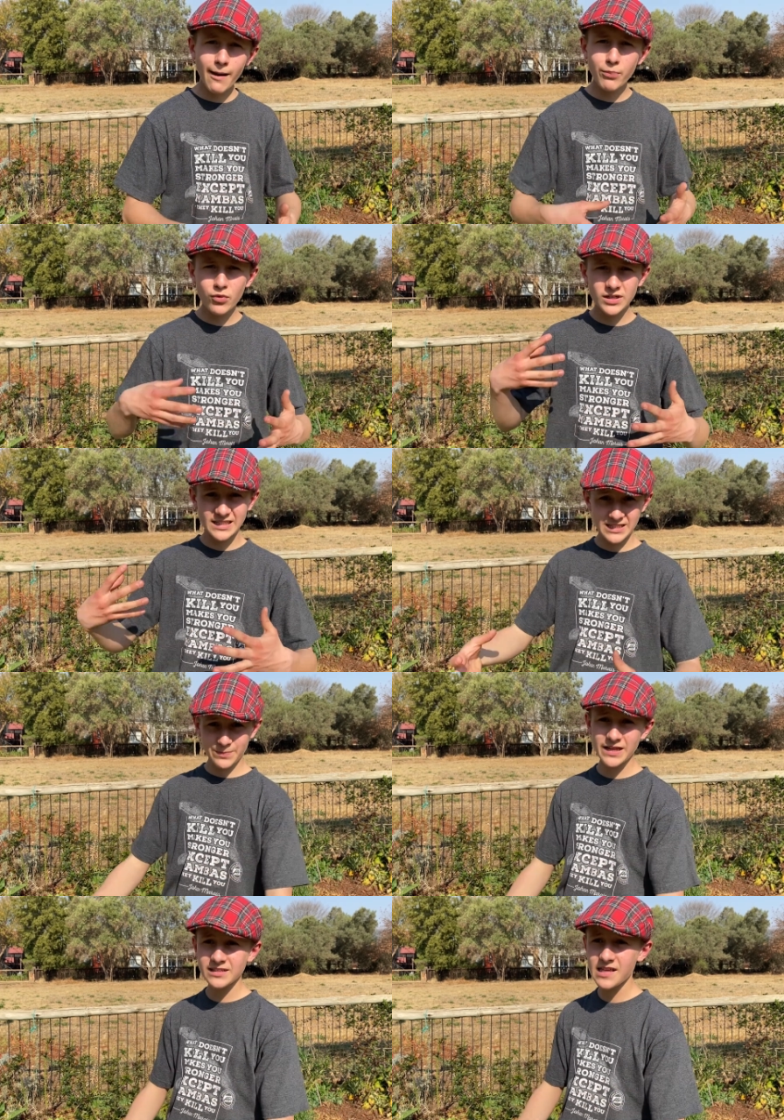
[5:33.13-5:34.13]
or a
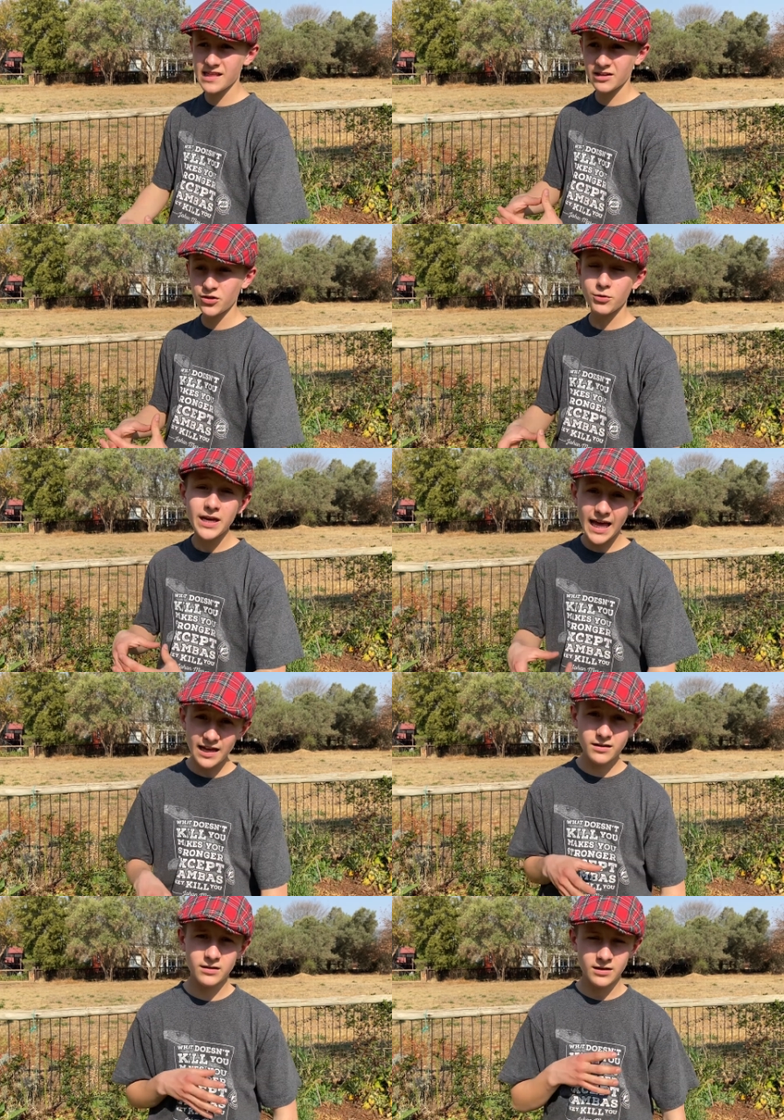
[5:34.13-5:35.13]
dispenser that you
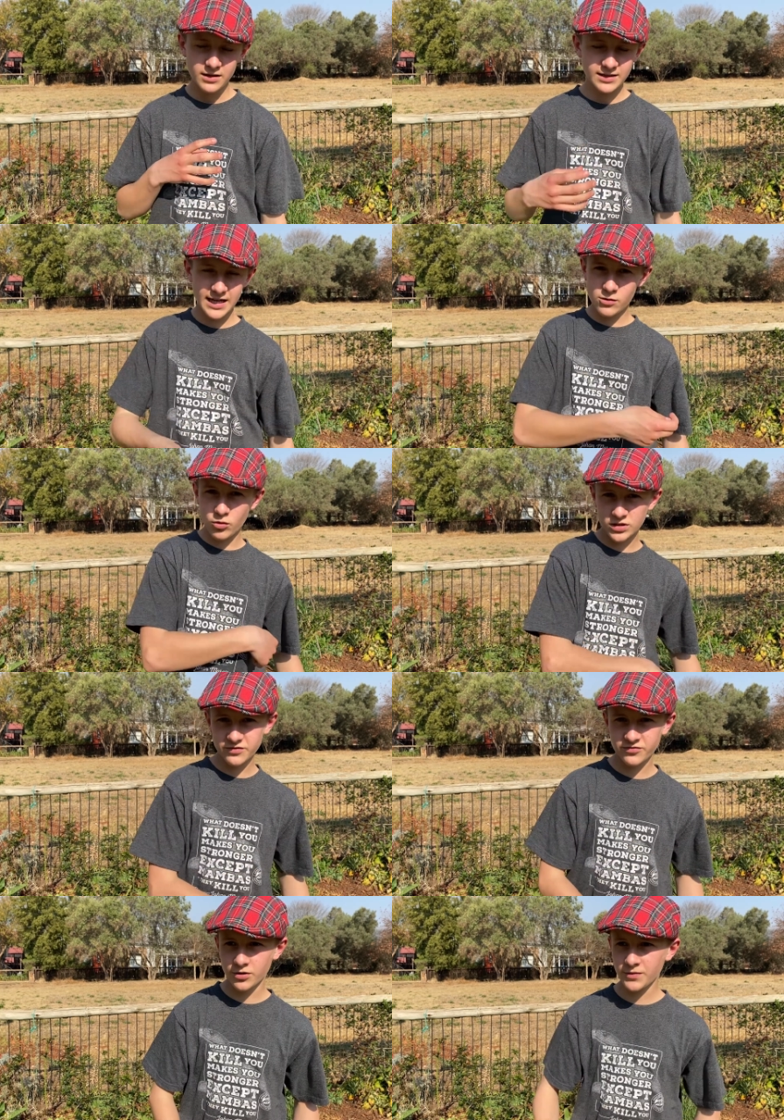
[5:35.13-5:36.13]
can take water
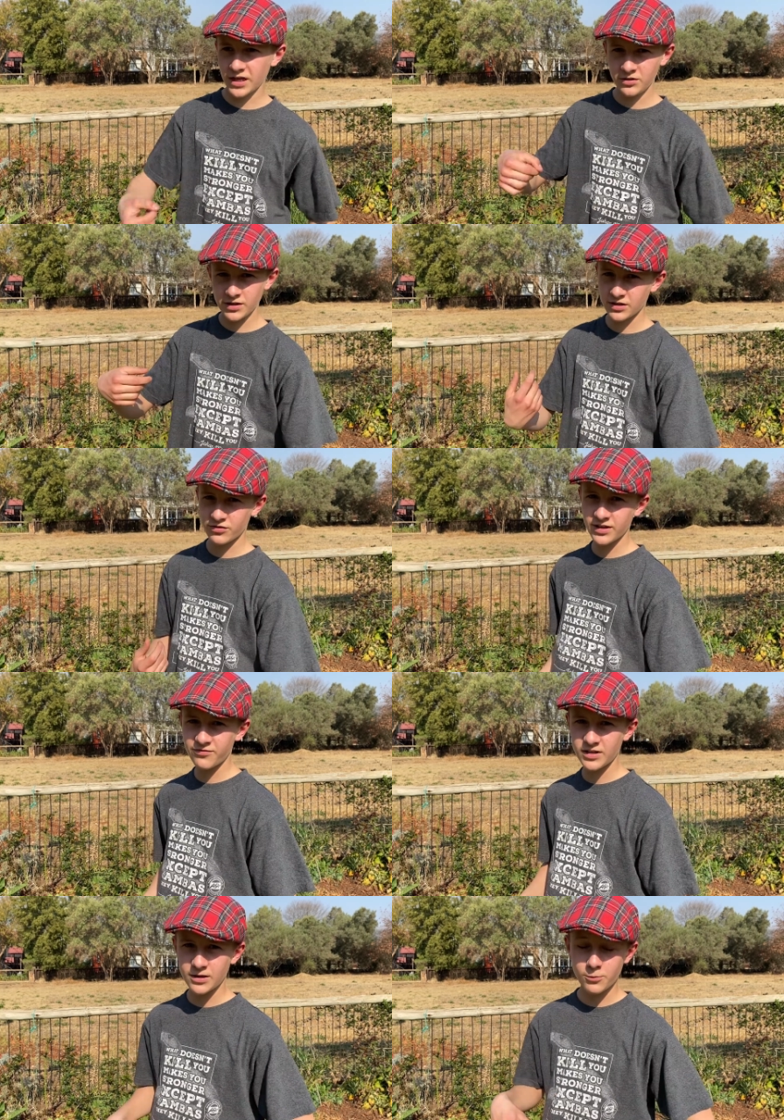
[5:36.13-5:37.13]
from, then you can
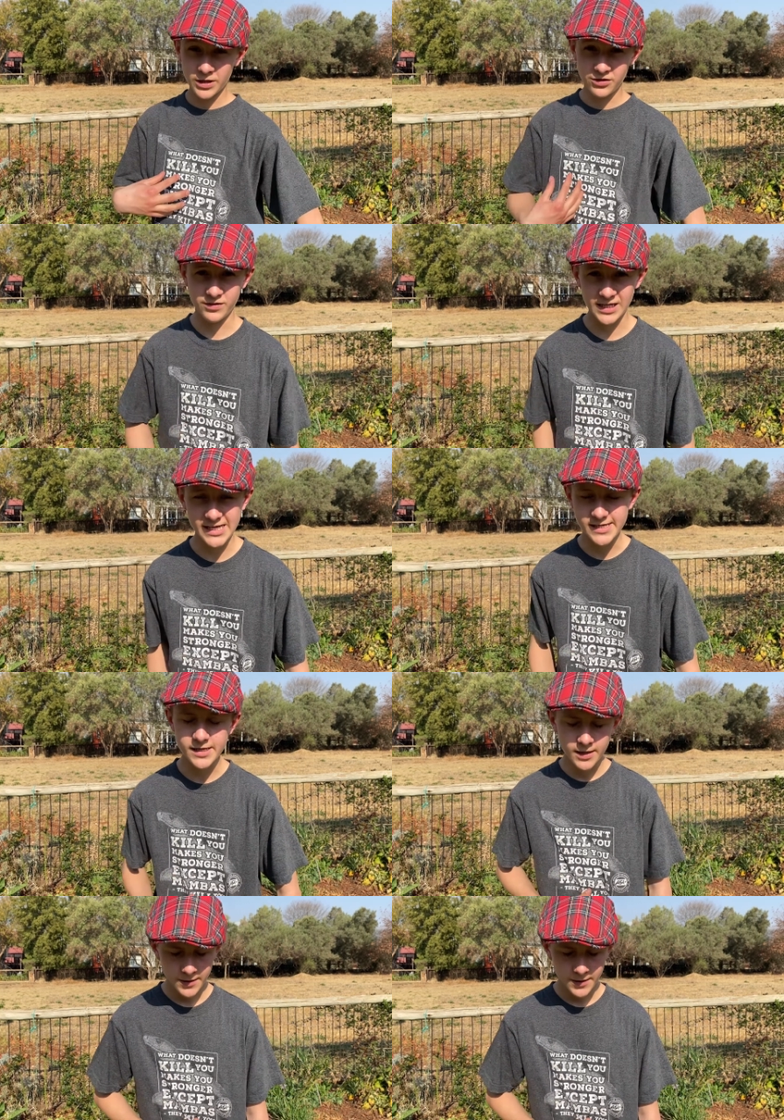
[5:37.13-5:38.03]
refill it when you need.